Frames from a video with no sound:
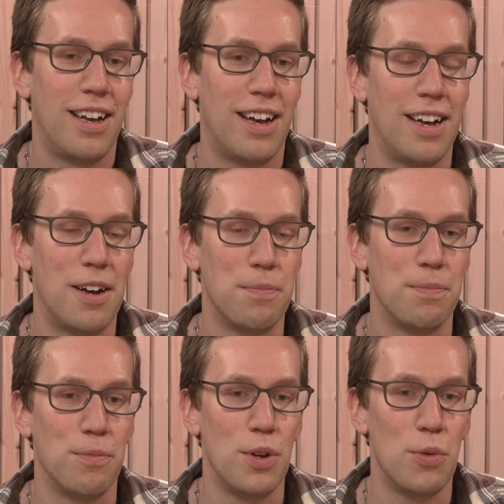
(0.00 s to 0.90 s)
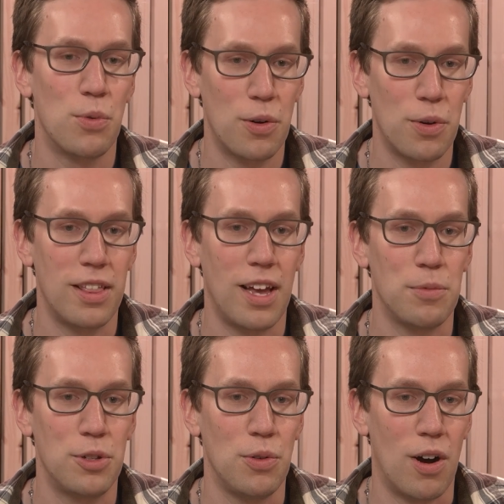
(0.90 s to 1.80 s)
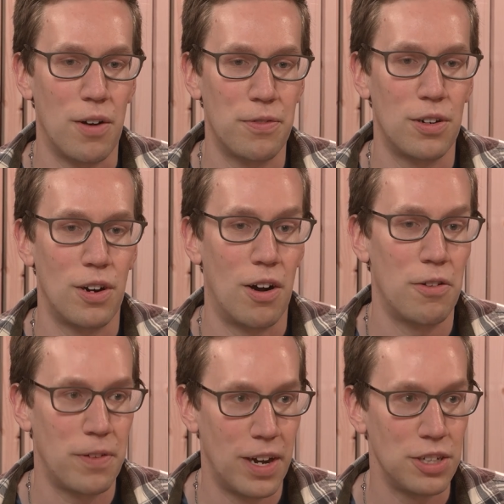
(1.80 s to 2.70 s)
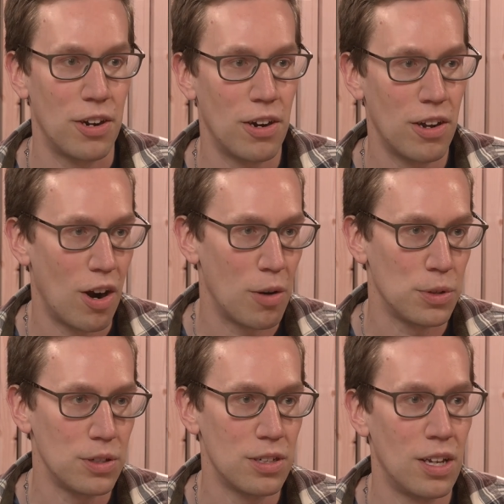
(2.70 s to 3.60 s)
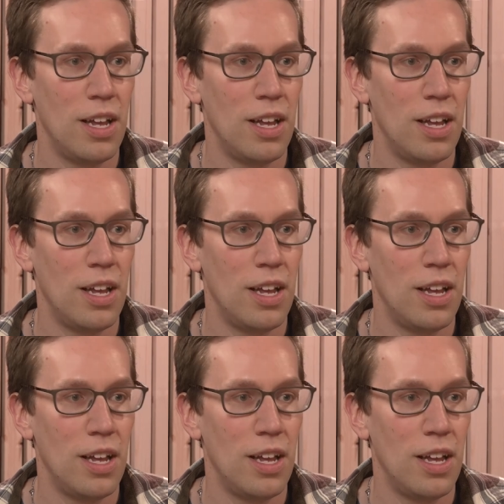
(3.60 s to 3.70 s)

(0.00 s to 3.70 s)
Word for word: Um, we work with them to offer our fudge and our caramels,